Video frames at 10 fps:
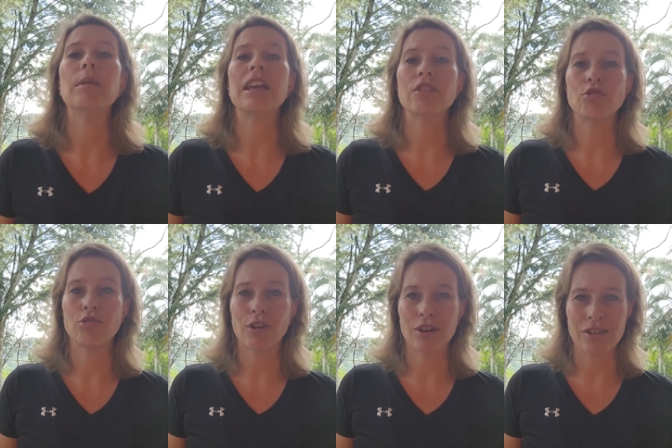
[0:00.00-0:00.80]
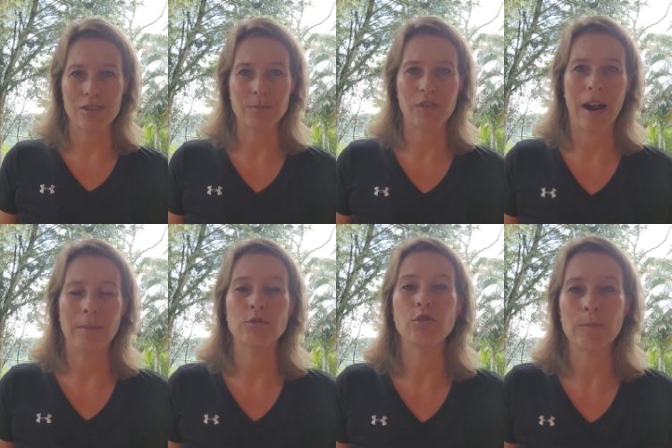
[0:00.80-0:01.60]
Be sure to
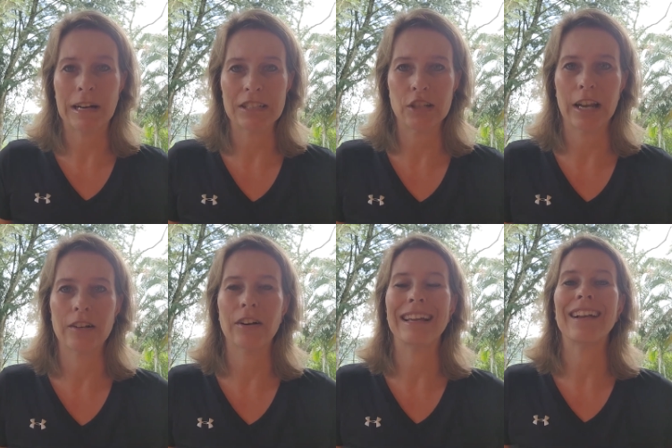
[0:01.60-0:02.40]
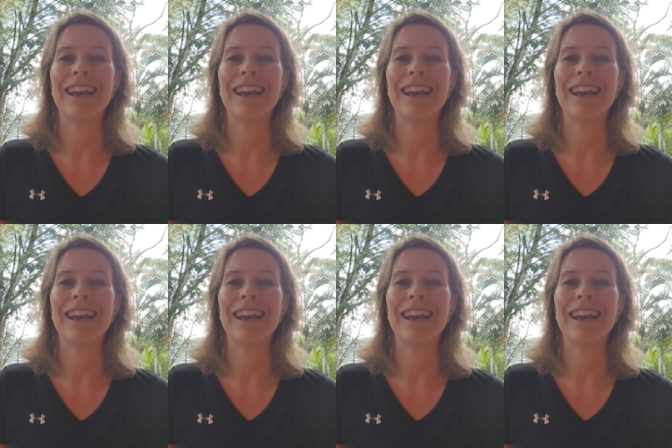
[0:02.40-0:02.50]
subscribe to my channel and